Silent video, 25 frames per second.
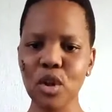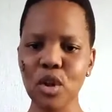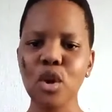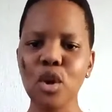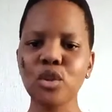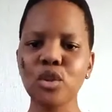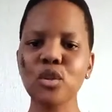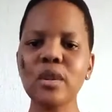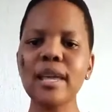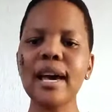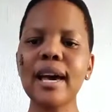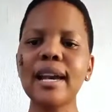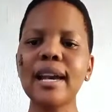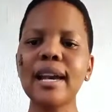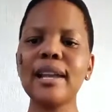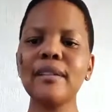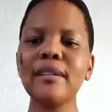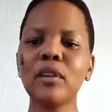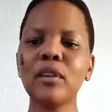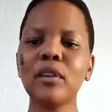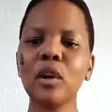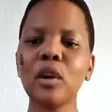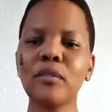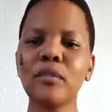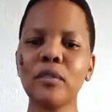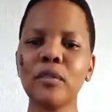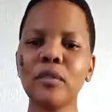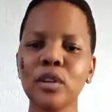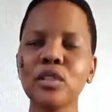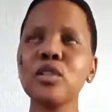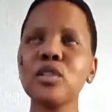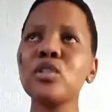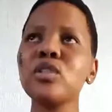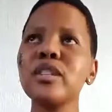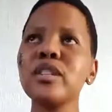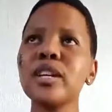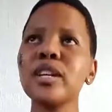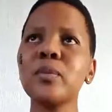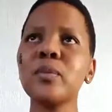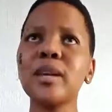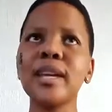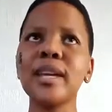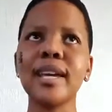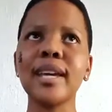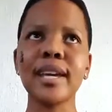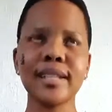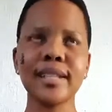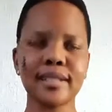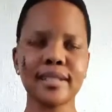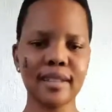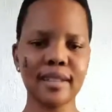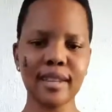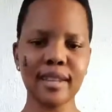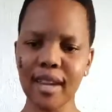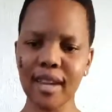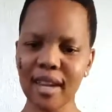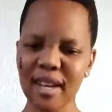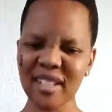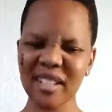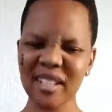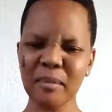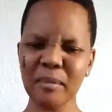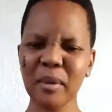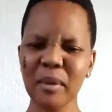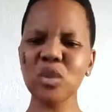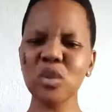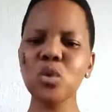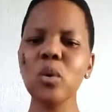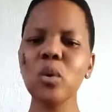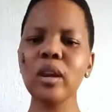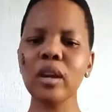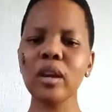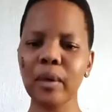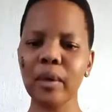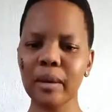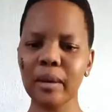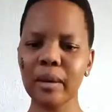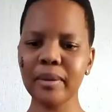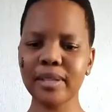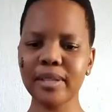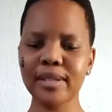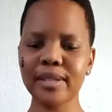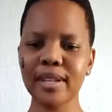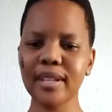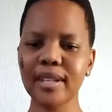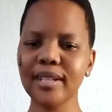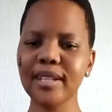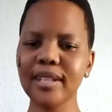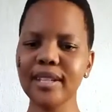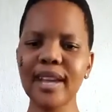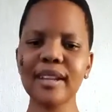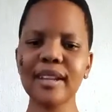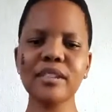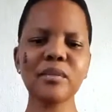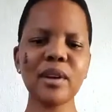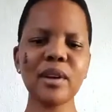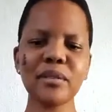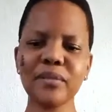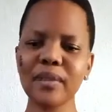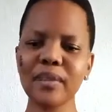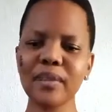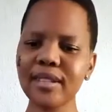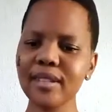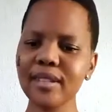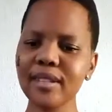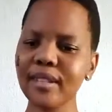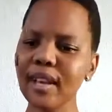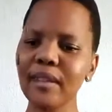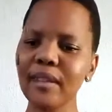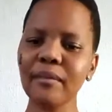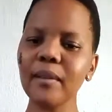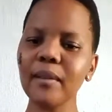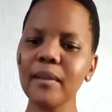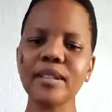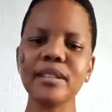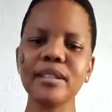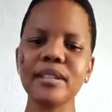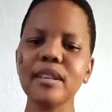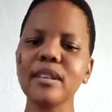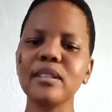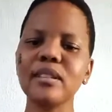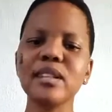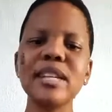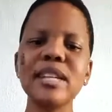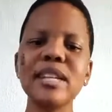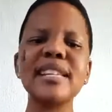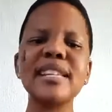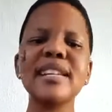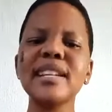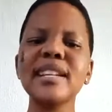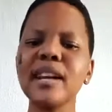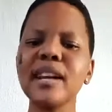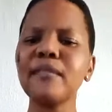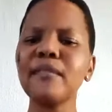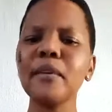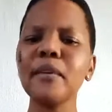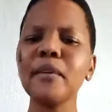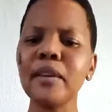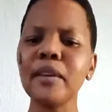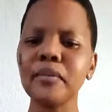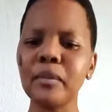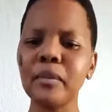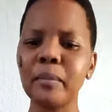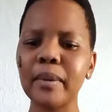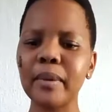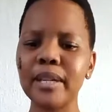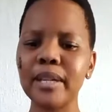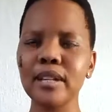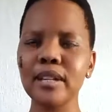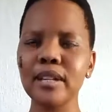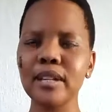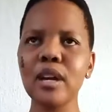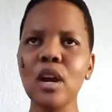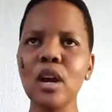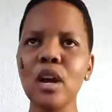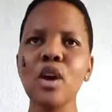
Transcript: So the level of oxygen that we get in the air is about 21%, and roughly it's enough for everybody.